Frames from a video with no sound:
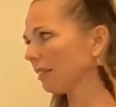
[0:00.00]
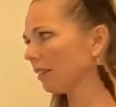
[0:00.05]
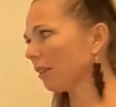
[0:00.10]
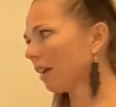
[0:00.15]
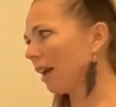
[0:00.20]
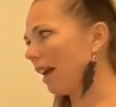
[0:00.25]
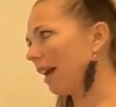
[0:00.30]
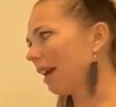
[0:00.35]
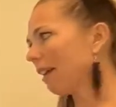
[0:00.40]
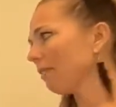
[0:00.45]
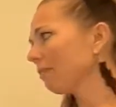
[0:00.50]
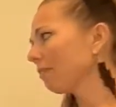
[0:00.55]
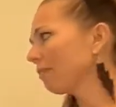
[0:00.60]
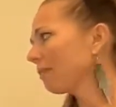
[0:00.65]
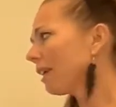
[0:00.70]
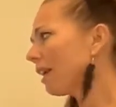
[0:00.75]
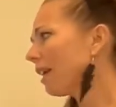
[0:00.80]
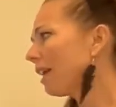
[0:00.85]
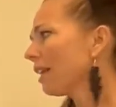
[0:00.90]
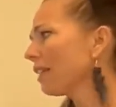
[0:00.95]
Okay.
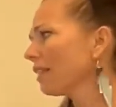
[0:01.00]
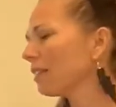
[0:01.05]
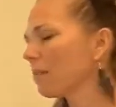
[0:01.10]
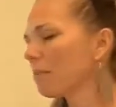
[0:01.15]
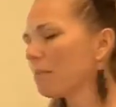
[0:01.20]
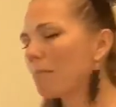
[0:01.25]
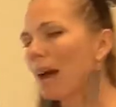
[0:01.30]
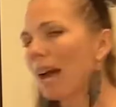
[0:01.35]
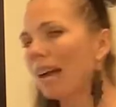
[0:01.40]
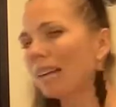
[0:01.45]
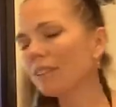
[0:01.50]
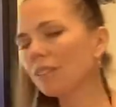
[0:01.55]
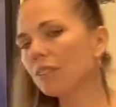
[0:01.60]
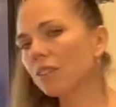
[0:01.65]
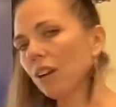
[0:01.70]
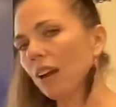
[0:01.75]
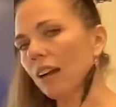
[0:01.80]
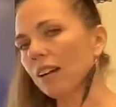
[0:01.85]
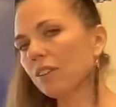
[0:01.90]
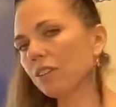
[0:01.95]
The best
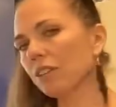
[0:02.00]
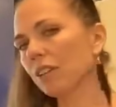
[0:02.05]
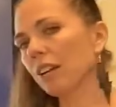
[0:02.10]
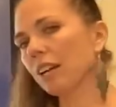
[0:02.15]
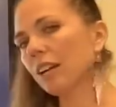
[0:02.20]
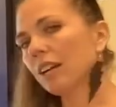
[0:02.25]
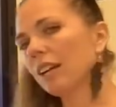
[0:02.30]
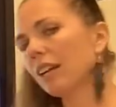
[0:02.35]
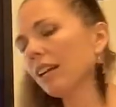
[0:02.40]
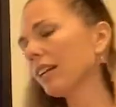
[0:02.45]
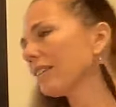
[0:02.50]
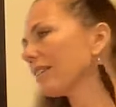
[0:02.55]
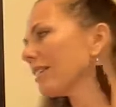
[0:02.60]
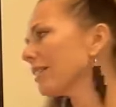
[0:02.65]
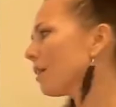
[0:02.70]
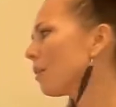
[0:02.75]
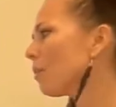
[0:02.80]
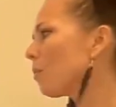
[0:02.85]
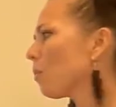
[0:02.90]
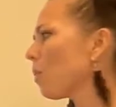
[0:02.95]
structure is
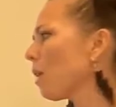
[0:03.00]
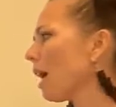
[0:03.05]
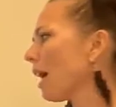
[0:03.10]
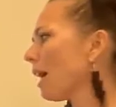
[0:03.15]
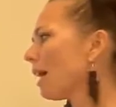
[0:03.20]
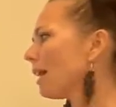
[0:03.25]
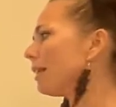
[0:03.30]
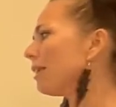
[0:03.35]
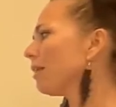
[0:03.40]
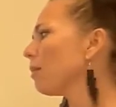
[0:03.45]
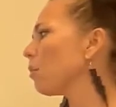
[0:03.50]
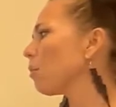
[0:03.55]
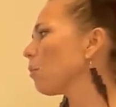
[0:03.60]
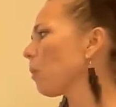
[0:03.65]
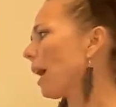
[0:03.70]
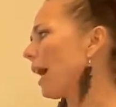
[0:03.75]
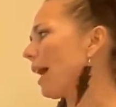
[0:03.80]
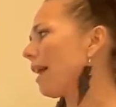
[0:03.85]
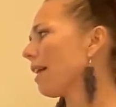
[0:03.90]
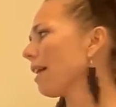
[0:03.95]
the one
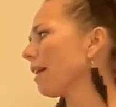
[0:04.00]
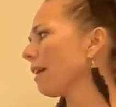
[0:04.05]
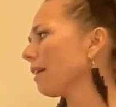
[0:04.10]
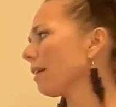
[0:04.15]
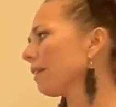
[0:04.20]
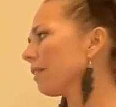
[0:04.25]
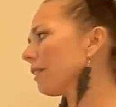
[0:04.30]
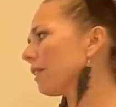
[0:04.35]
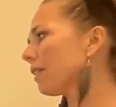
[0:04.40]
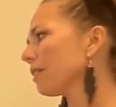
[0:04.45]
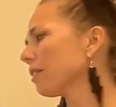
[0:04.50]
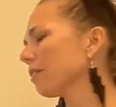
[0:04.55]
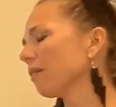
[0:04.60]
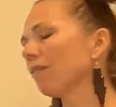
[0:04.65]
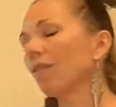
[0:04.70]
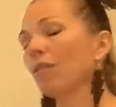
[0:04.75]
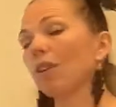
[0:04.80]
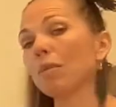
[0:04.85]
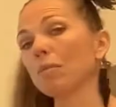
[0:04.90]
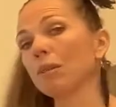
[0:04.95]
where there's a
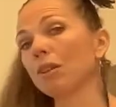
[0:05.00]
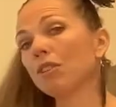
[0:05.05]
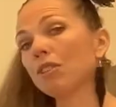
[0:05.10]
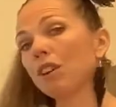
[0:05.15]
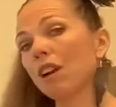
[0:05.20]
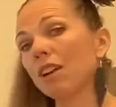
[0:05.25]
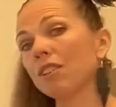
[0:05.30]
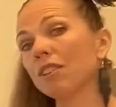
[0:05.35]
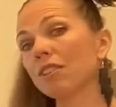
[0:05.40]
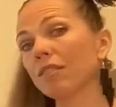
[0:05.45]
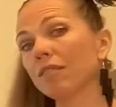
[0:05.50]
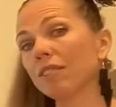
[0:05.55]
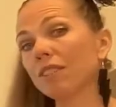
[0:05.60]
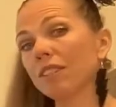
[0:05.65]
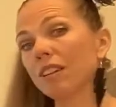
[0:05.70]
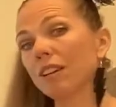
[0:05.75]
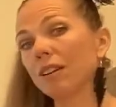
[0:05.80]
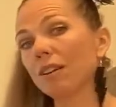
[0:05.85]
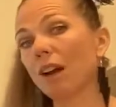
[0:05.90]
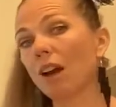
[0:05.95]
formal charge of
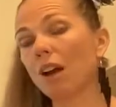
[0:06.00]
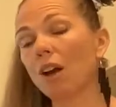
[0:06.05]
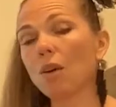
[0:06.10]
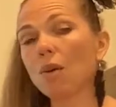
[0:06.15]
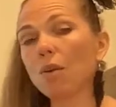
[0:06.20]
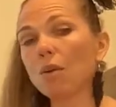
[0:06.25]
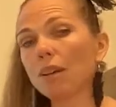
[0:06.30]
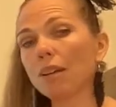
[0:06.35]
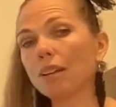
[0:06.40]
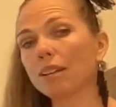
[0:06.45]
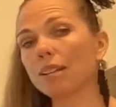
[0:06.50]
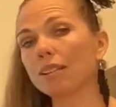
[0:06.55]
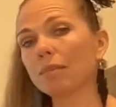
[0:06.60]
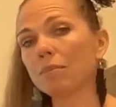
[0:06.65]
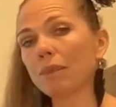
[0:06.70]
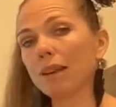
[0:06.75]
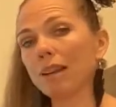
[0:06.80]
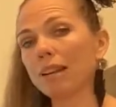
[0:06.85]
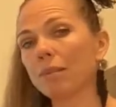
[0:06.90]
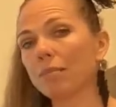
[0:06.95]
0 in as
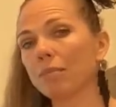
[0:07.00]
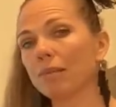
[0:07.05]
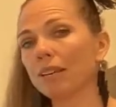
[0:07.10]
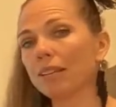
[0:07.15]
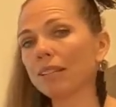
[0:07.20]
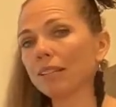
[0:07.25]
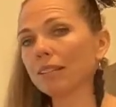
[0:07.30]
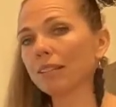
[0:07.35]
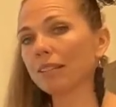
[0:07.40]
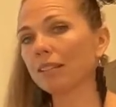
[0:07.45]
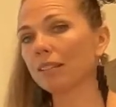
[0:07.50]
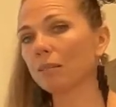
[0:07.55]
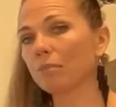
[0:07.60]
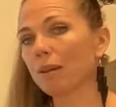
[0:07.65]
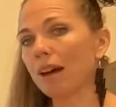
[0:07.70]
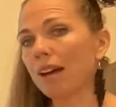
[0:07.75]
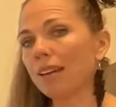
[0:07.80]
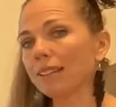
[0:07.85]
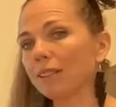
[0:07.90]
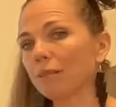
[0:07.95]
many places as
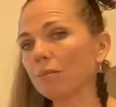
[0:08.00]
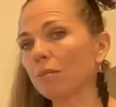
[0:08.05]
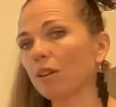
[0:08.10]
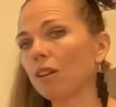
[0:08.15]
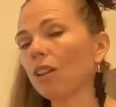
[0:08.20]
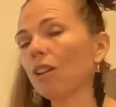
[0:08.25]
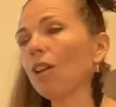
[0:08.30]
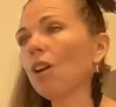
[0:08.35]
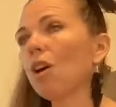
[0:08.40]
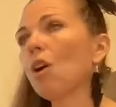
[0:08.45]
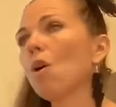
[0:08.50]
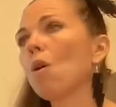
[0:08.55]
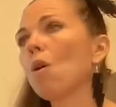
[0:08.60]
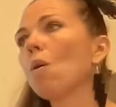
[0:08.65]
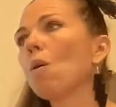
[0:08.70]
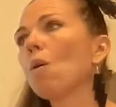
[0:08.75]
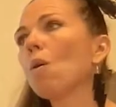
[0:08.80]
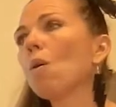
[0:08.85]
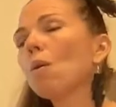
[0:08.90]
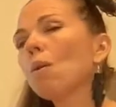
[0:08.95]
possible,
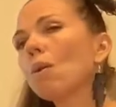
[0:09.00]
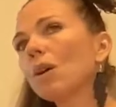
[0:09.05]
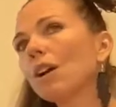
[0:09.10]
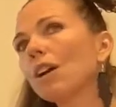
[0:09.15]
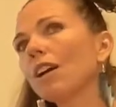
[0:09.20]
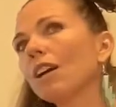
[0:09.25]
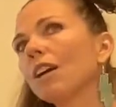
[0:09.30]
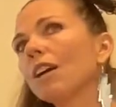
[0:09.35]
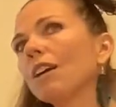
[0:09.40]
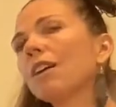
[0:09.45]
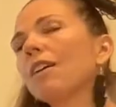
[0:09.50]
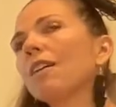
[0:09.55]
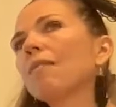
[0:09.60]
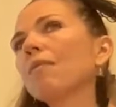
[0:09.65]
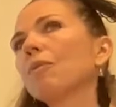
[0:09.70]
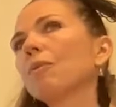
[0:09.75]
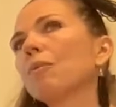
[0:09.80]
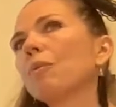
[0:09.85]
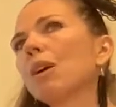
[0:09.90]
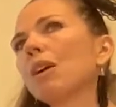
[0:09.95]
or
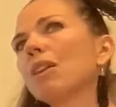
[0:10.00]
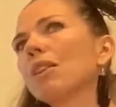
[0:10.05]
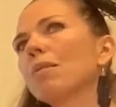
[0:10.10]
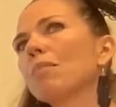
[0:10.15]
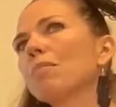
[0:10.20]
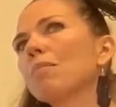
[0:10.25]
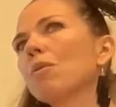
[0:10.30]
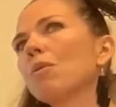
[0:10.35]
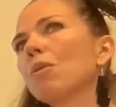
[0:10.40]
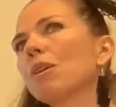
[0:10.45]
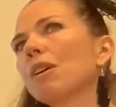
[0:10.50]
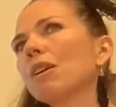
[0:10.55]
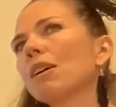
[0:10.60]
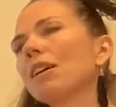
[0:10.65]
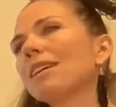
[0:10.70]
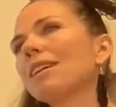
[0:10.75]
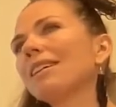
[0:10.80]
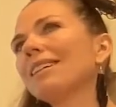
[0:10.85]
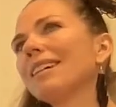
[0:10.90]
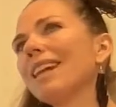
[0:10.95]
where the
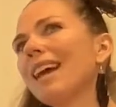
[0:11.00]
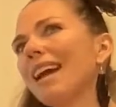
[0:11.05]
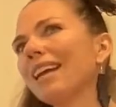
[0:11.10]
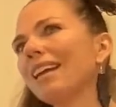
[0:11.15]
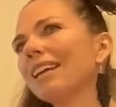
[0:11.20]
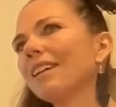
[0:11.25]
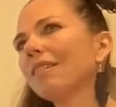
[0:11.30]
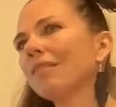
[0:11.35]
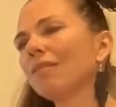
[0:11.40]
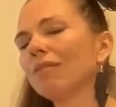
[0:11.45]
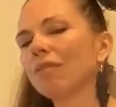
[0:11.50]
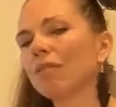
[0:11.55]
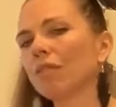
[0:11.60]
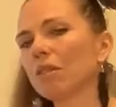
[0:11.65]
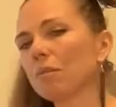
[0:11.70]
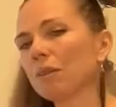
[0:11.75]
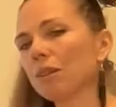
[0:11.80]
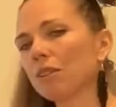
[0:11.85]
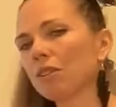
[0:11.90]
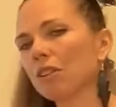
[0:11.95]
more negative
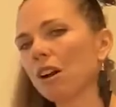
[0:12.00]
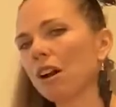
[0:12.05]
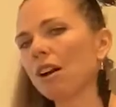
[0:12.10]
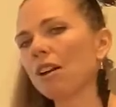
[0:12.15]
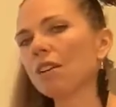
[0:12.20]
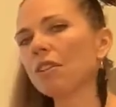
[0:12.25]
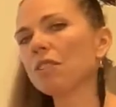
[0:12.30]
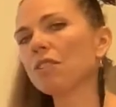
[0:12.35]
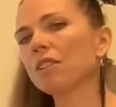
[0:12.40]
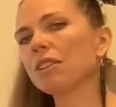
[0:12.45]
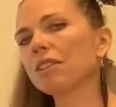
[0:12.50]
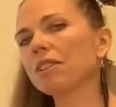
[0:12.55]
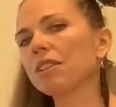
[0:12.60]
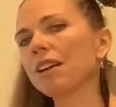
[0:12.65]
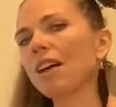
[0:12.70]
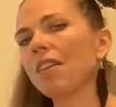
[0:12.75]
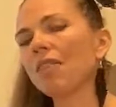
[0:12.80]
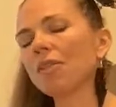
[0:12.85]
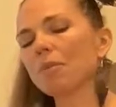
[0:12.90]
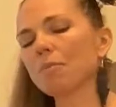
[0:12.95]
formal charge is
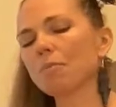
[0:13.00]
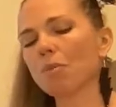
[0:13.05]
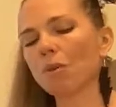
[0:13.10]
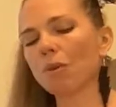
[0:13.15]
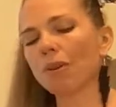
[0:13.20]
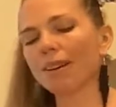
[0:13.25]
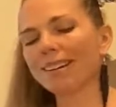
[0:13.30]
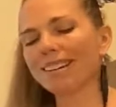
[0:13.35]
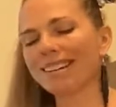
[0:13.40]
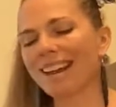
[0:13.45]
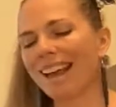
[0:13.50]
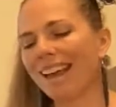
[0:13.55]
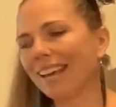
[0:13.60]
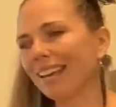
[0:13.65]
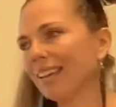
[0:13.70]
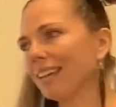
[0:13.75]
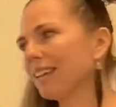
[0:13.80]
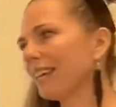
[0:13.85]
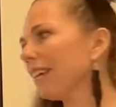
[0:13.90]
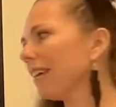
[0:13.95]
on the more
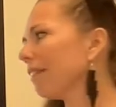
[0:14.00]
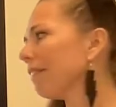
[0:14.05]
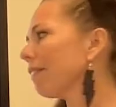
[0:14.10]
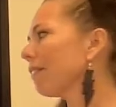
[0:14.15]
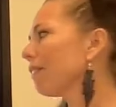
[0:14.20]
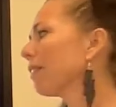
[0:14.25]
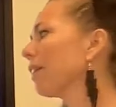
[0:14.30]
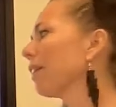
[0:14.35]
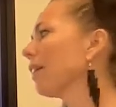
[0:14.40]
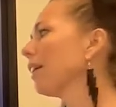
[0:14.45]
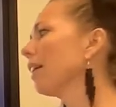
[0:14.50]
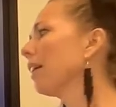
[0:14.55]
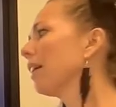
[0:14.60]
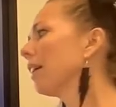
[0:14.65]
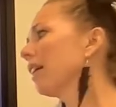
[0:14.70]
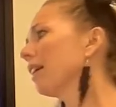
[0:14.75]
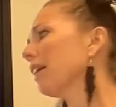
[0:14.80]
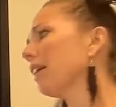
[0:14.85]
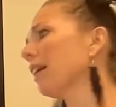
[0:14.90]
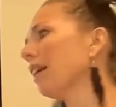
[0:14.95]
negative
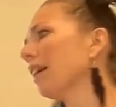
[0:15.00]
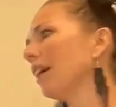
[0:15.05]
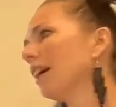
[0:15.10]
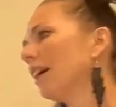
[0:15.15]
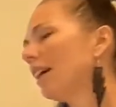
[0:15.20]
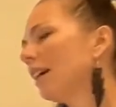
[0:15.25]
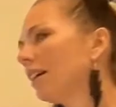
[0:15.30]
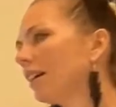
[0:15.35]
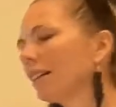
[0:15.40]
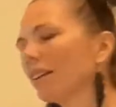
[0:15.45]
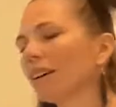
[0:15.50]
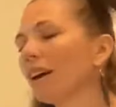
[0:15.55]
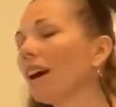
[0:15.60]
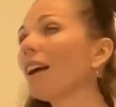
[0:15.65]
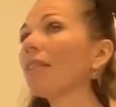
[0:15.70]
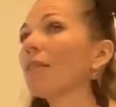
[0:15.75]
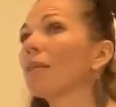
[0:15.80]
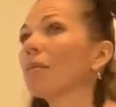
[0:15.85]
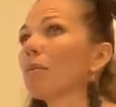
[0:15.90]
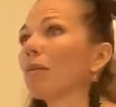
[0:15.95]
or
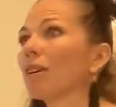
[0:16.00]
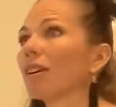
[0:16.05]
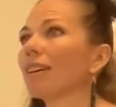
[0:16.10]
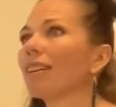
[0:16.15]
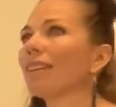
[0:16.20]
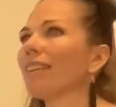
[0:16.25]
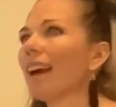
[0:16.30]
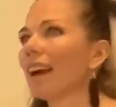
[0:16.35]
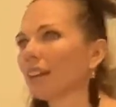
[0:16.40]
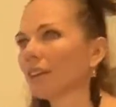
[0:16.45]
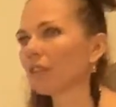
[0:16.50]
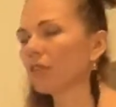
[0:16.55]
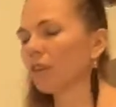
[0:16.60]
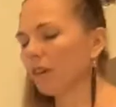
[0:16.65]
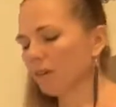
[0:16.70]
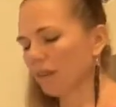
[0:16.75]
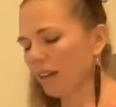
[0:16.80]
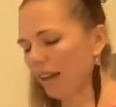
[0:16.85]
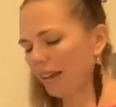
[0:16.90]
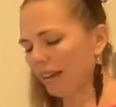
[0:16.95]
on the more
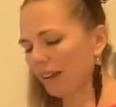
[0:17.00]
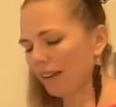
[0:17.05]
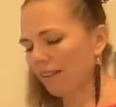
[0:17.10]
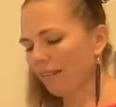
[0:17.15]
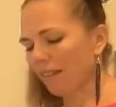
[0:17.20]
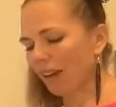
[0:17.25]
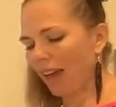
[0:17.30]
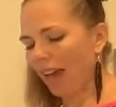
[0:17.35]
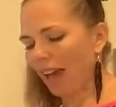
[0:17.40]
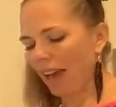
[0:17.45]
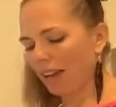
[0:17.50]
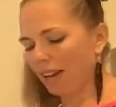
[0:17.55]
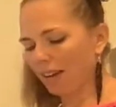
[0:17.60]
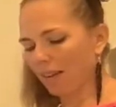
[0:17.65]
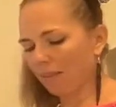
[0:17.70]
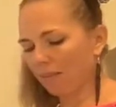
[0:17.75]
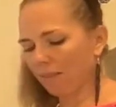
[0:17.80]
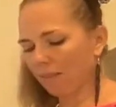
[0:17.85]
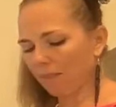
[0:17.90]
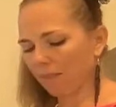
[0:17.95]
electronegative atom.
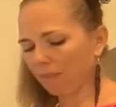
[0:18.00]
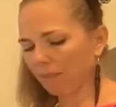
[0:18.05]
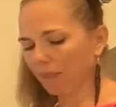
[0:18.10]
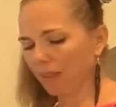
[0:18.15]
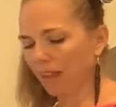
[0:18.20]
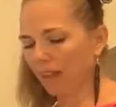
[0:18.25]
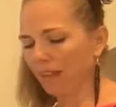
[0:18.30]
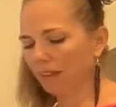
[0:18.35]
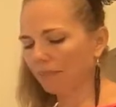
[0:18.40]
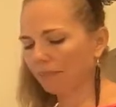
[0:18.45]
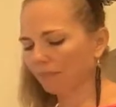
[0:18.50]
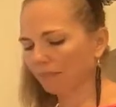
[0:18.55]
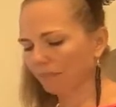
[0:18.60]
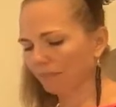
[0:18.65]
Okay.